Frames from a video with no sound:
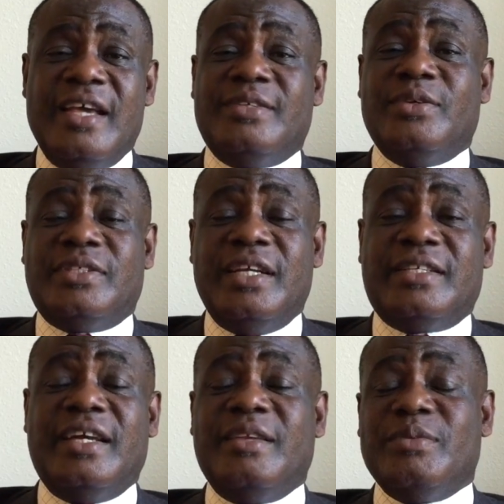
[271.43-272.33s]
So
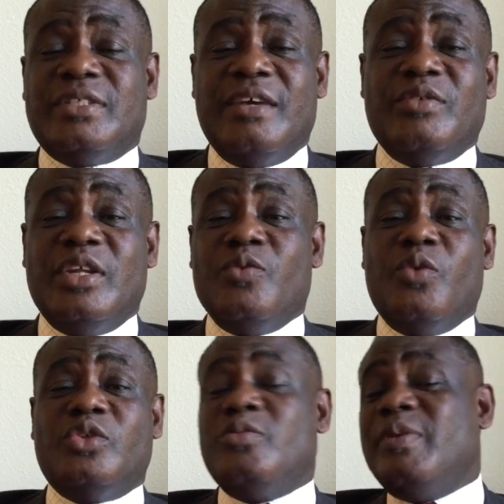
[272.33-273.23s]
Satan himself didn't
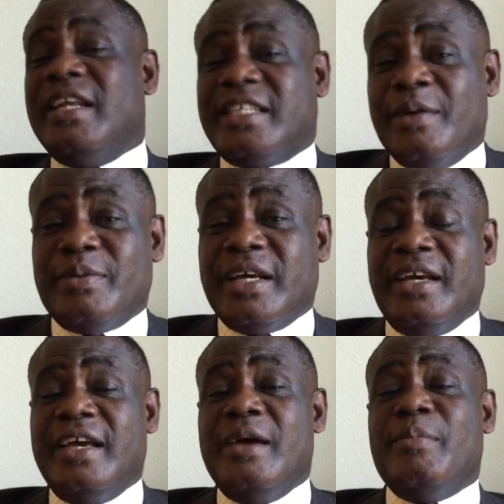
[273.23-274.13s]
want to be the tempter,
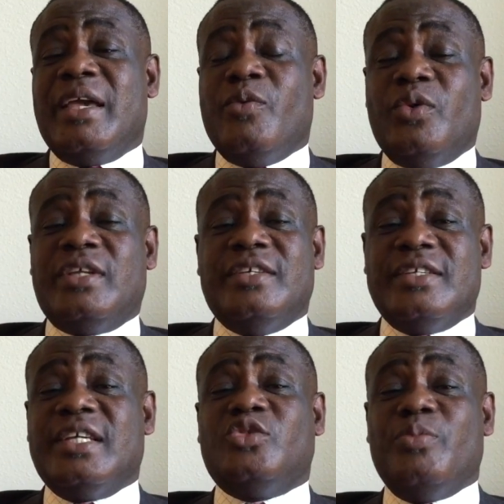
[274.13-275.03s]
but he wanted
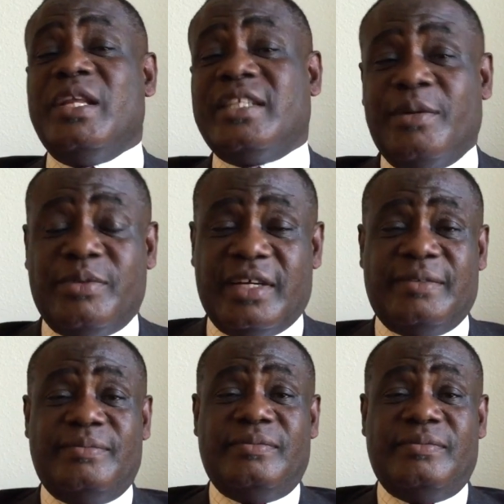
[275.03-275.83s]
Jesus to be the tempter.